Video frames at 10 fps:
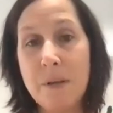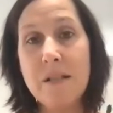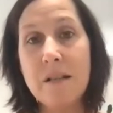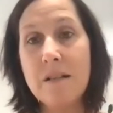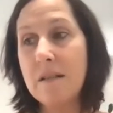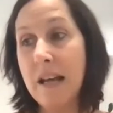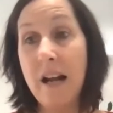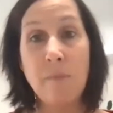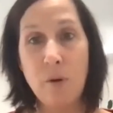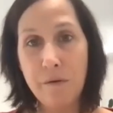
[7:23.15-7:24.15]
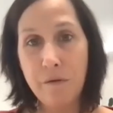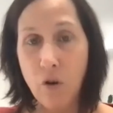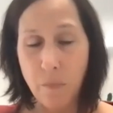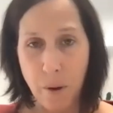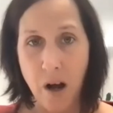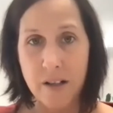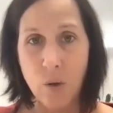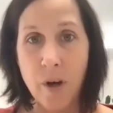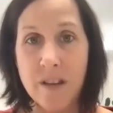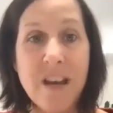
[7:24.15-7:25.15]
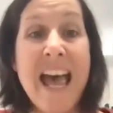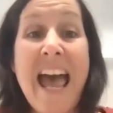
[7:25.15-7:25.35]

business that I'm a referral partner with,